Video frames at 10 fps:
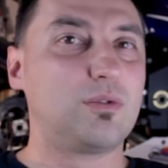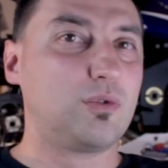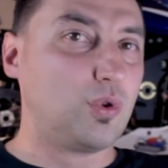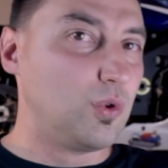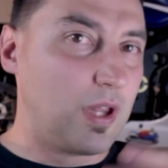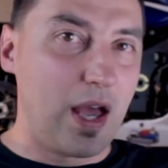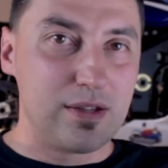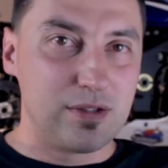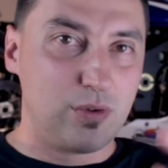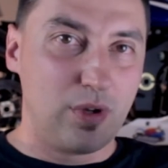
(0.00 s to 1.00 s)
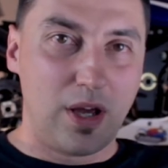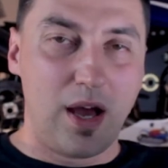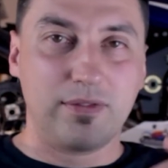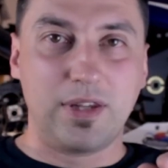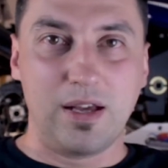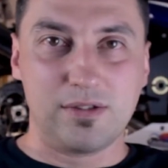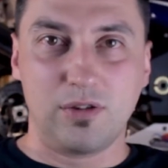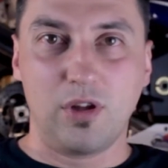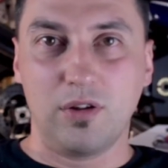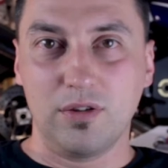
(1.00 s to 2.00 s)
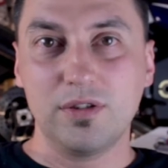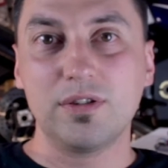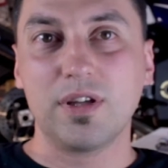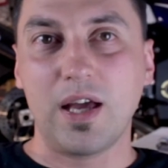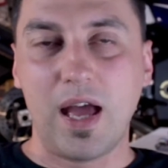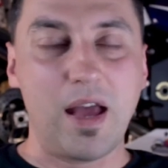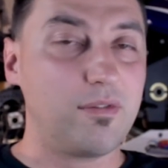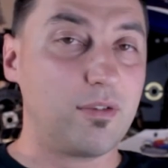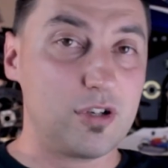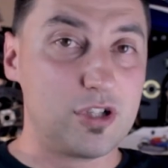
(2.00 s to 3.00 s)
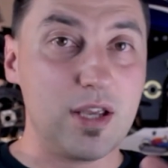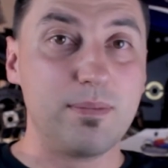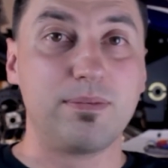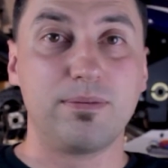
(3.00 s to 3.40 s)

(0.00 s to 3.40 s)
$2,000, $2,500, and for a cheap,